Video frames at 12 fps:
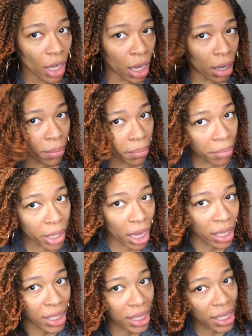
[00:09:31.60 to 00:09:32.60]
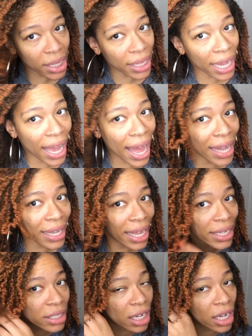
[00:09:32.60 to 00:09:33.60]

But other than that, I like the